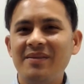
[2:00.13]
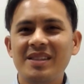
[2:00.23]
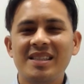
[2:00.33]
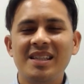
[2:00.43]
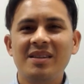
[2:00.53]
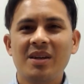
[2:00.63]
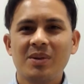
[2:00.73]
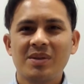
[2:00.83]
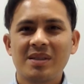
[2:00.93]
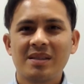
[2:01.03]
even see
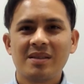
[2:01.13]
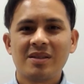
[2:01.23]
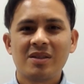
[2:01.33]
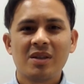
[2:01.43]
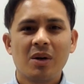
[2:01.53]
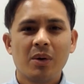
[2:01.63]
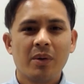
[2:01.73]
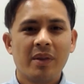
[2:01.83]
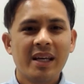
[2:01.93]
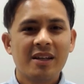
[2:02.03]
those,
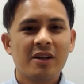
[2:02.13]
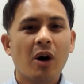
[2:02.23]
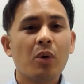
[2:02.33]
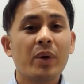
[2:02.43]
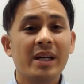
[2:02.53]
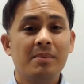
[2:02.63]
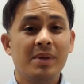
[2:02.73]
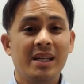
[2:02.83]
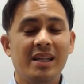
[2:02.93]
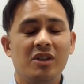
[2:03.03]
so they could already
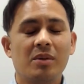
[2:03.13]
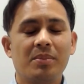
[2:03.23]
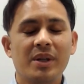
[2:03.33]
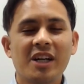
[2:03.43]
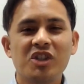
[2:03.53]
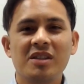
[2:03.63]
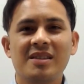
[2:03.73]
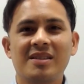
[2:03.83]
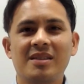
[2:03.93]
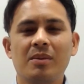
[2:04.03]
be in your production
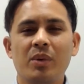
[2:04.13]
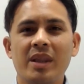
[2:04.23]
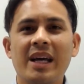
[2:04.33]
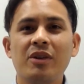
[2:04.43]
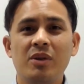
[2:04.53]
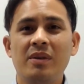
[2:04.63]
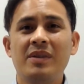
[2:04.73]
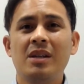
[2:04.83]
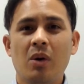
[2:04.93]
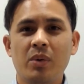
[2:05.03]
system without you
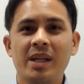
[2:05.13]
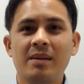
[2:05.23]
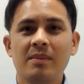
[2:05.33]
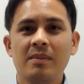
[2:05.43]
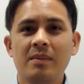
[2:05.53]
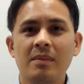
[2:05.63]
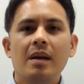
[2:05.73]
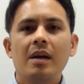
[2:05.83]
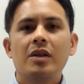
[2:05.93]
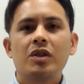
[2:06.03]
even knowing.
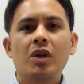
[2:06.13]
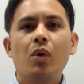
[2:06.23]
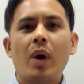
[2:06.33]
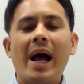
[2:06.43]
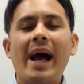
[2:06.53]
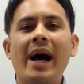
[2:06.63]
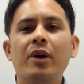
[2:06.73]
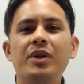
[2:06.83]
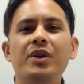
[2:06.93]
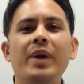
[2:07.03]
So,
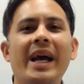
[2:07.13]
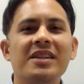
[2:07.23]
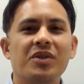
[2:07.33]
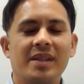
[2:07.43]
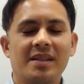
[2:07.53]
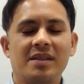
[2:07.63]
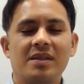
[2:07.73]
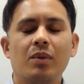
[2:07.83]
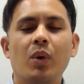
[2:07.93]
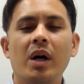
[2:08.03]
how do you handle
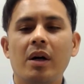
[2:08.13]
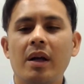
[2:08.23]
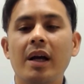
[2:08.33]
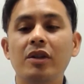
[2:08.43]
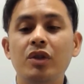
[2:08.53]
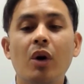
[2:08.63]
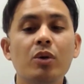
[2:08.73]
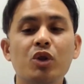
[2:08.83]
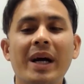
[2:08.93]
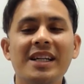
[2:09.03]
this? Well,
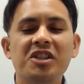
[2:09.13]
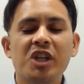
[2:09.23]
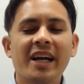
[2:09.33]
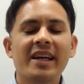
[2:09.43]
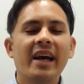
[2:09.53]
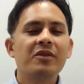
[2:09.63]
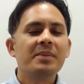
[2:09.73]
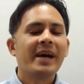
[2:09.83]
don't try to check every